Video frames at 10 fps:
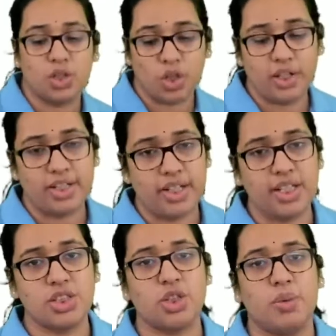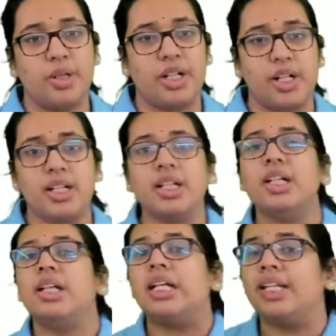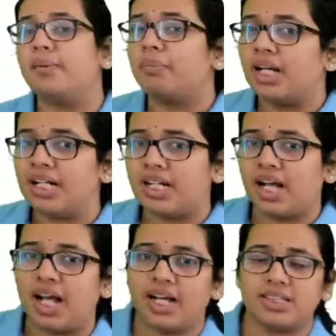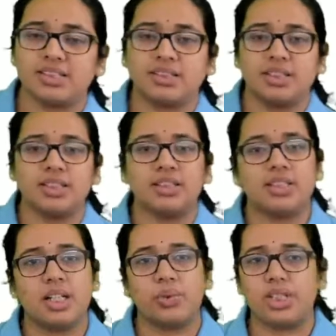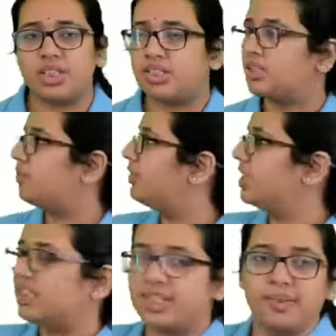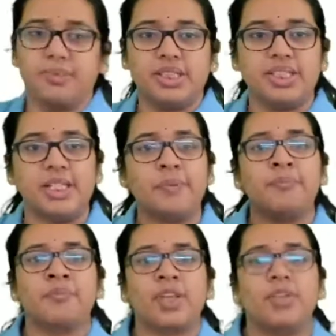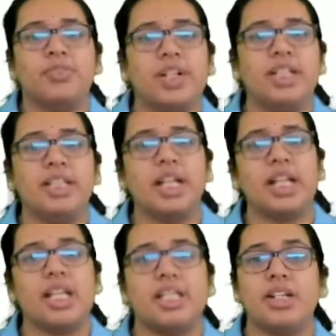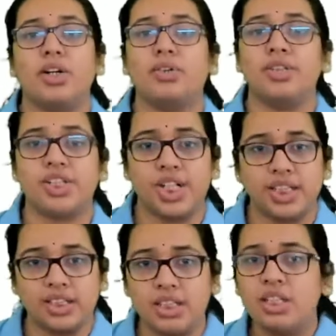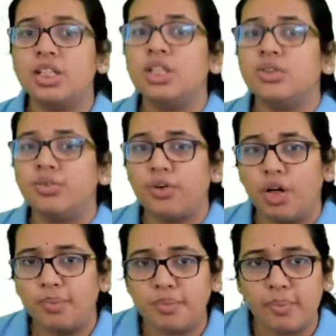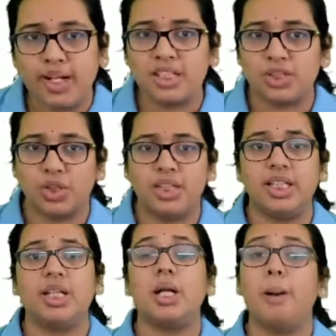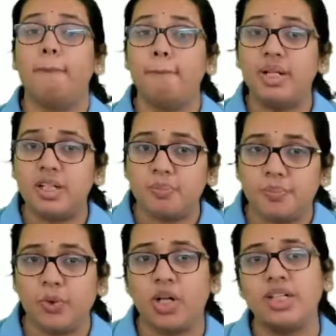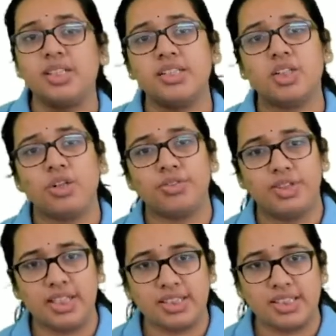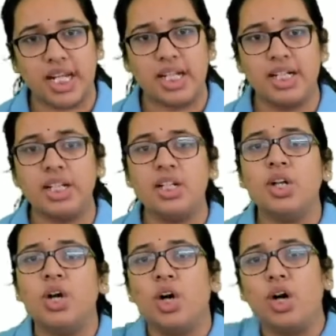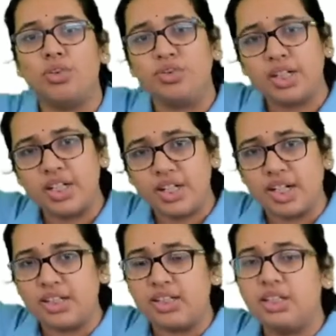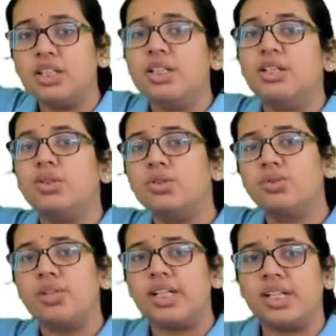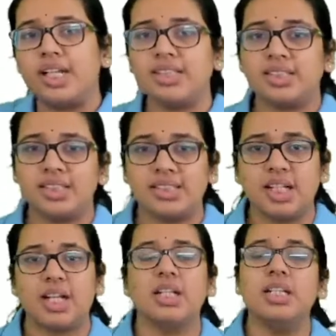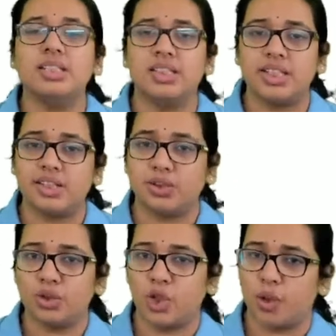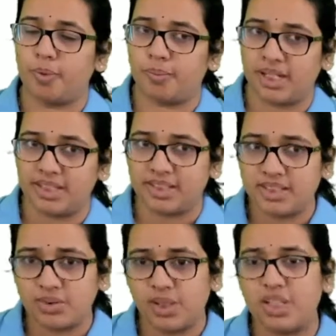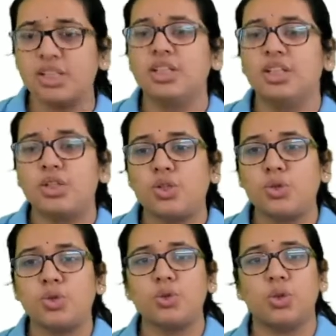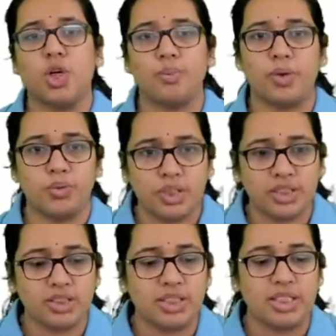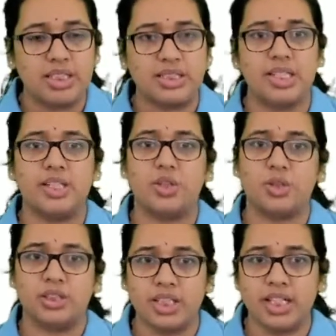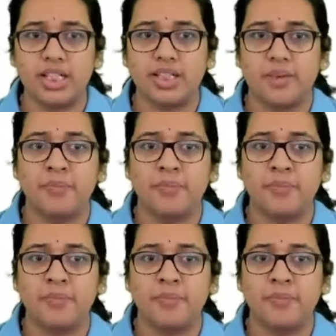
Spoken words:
coordinate geometry, they might ask the questions of this type. See, find the area of a triangle formed by joining midpoints of the side of a triangle whose vertices are 0, -1, 2, 1, 0, 3.